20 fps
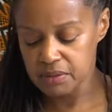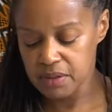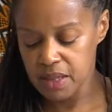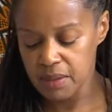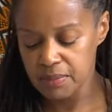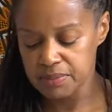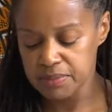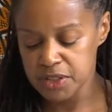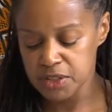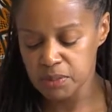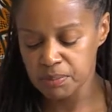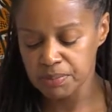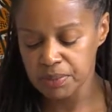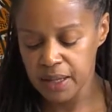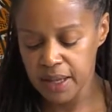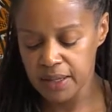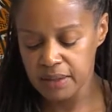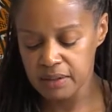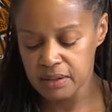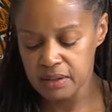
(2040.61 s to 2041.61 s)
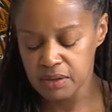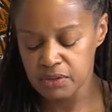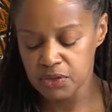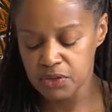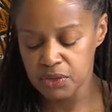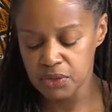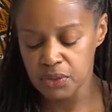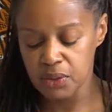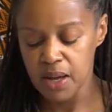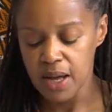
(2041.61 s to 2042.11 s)
them to blend
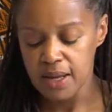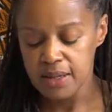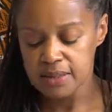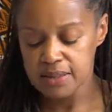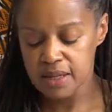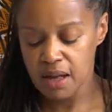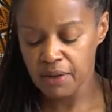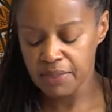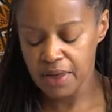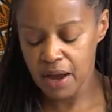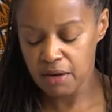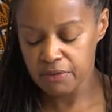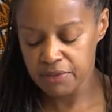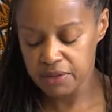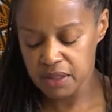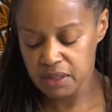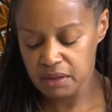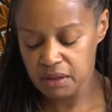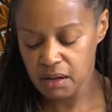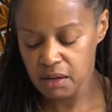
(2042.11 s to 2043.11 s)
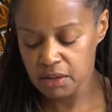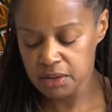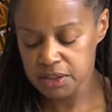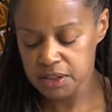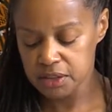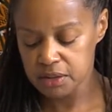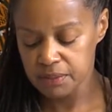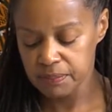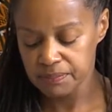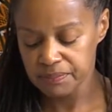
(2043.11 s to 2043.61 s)
into South African
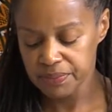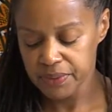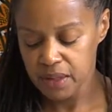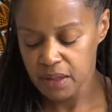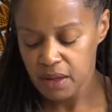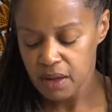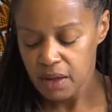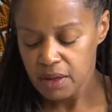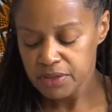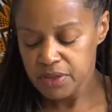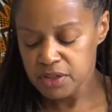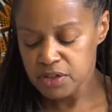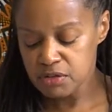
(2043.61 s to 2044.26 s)
culture. The